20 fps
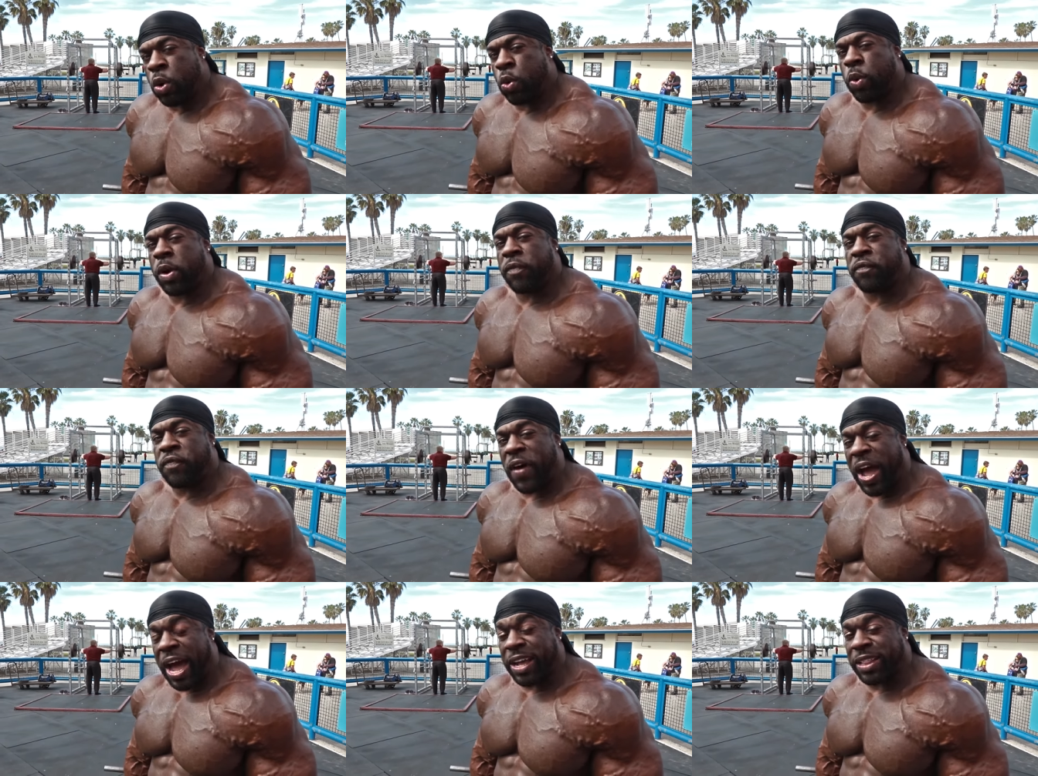with
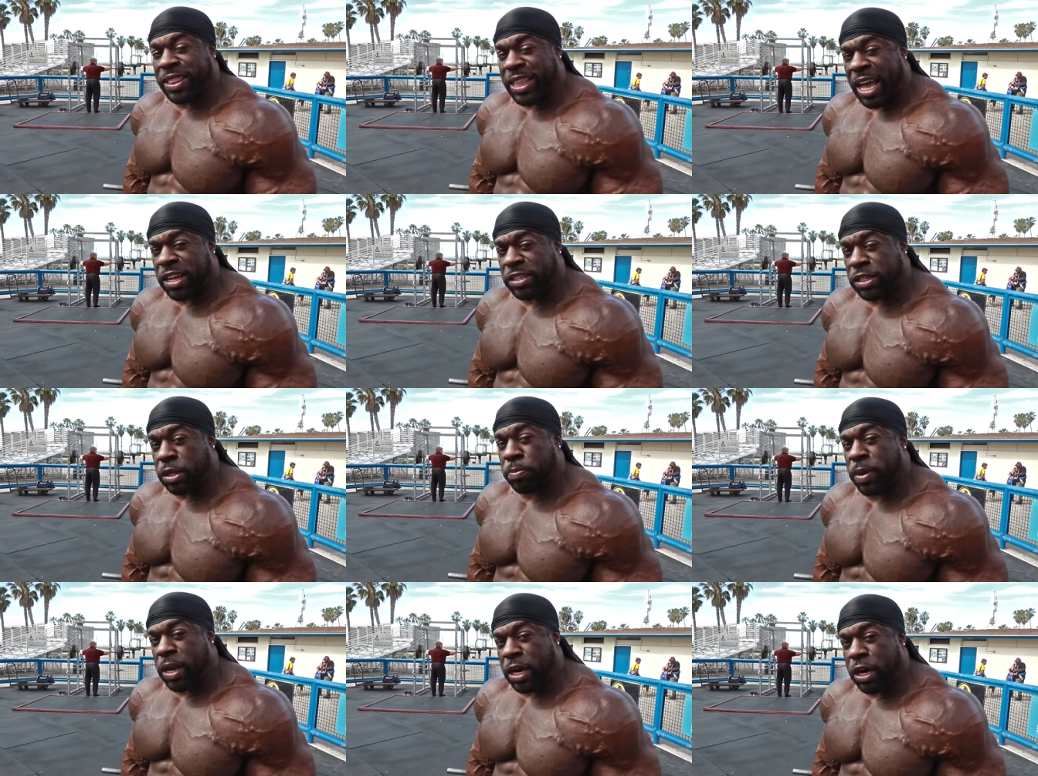
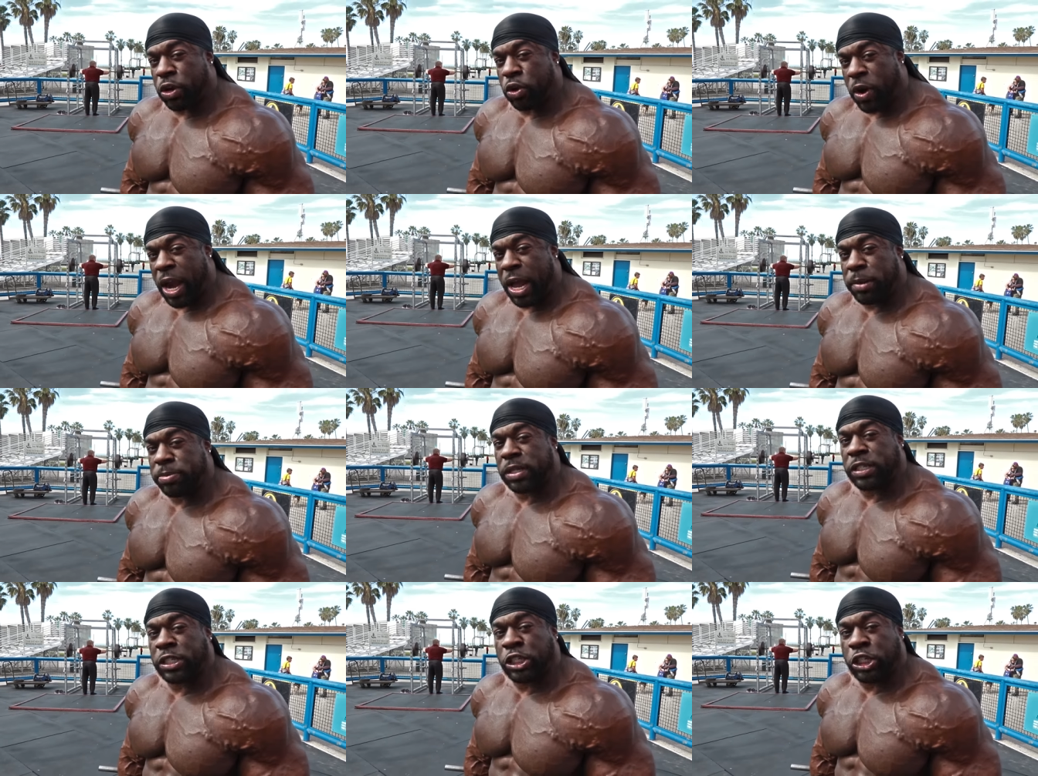5,000
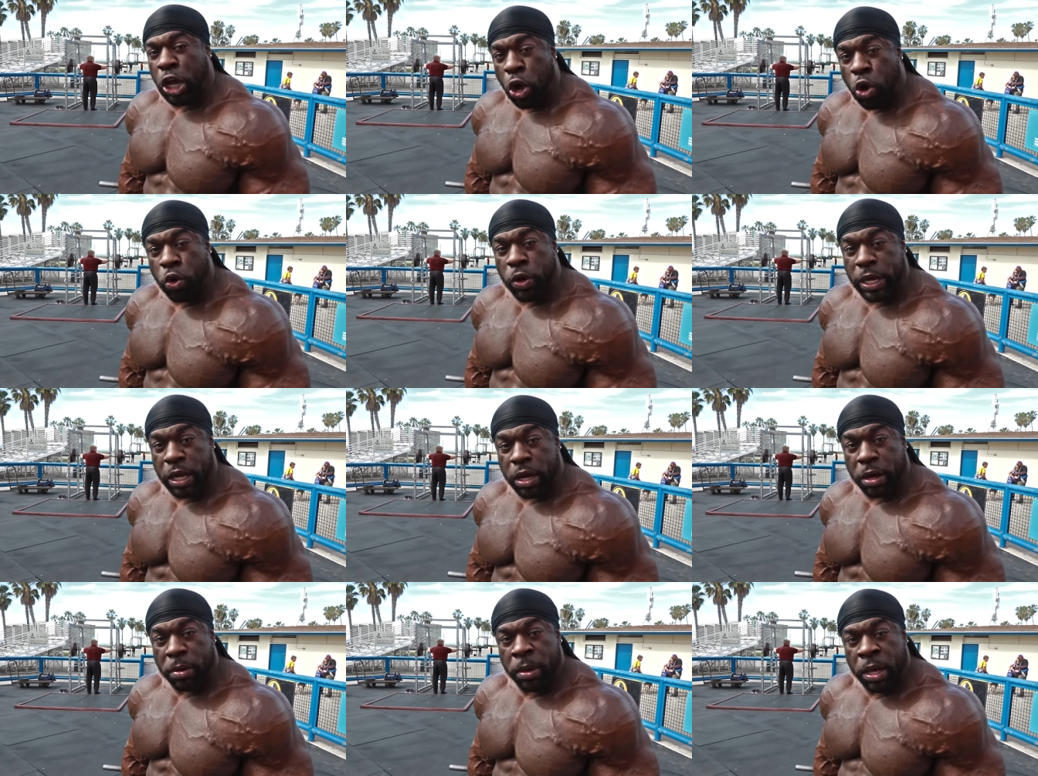milligrams of
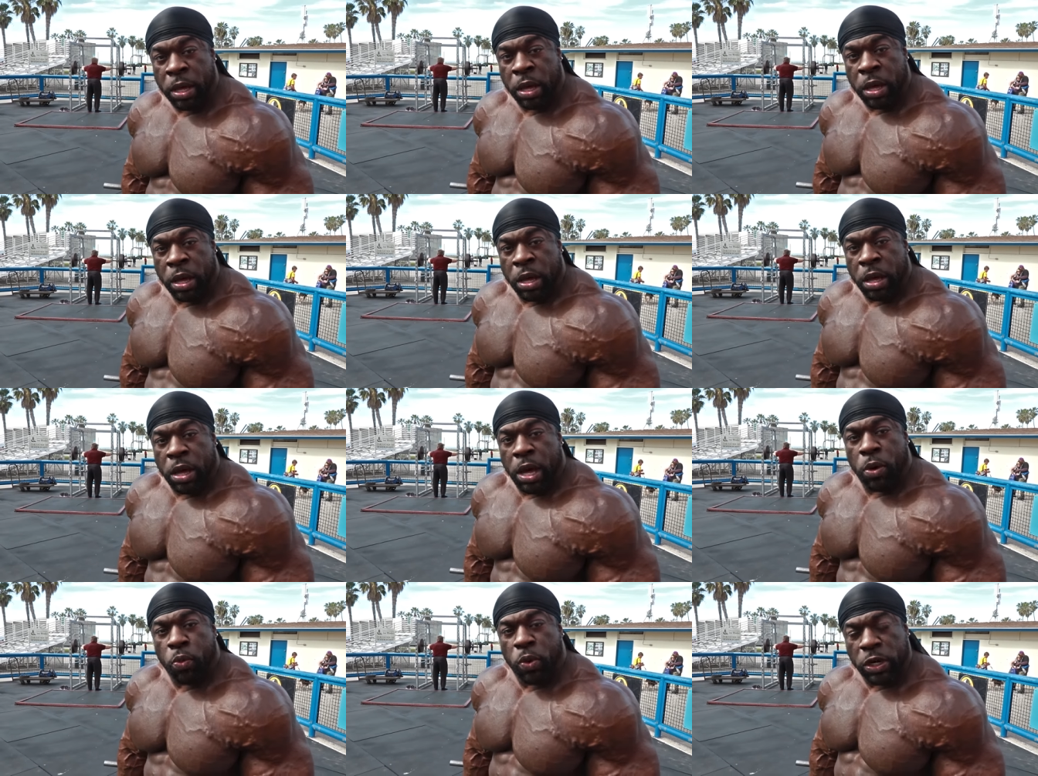sodium,
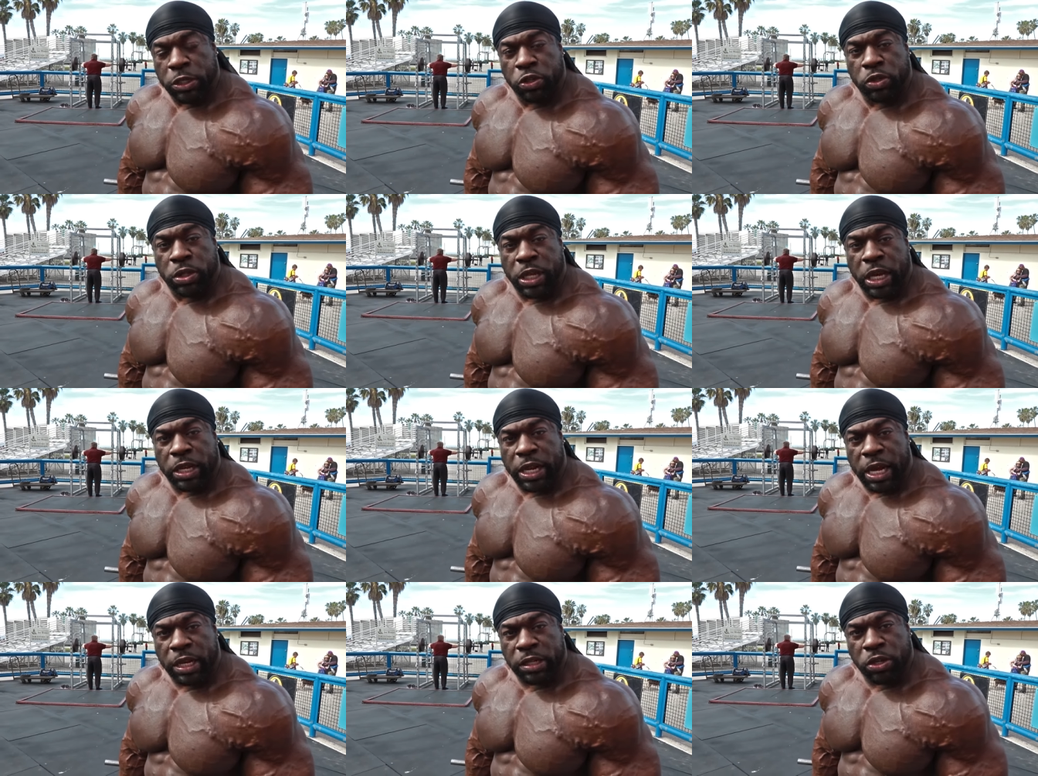what you
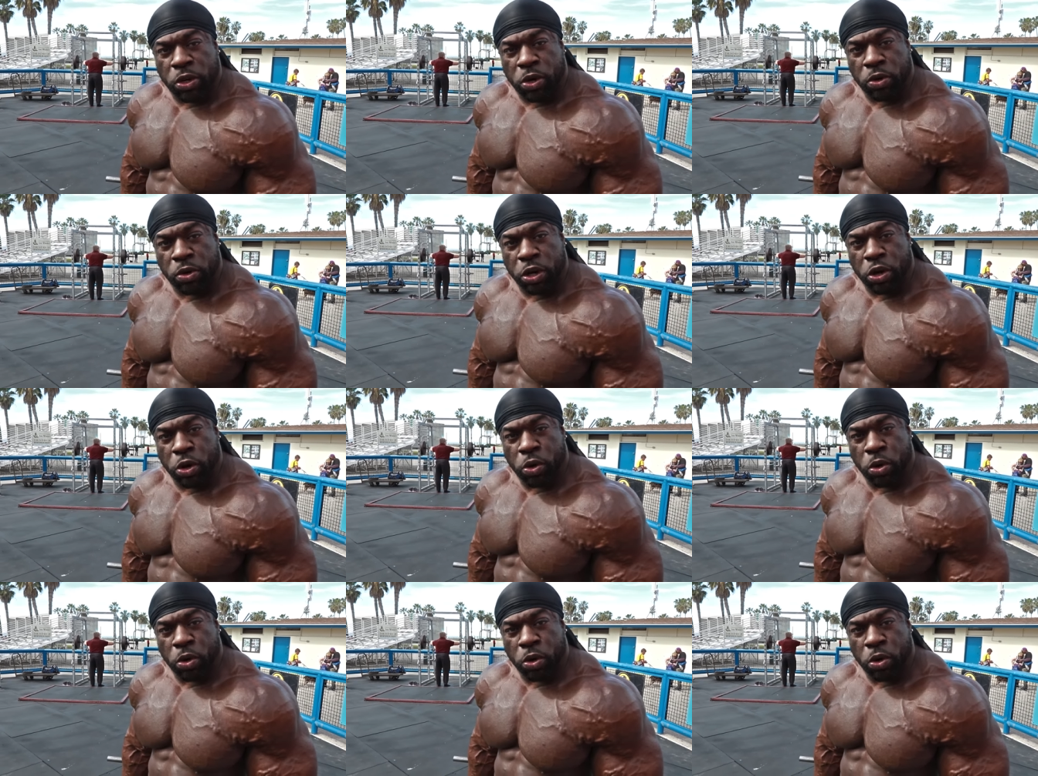think that's gonna do?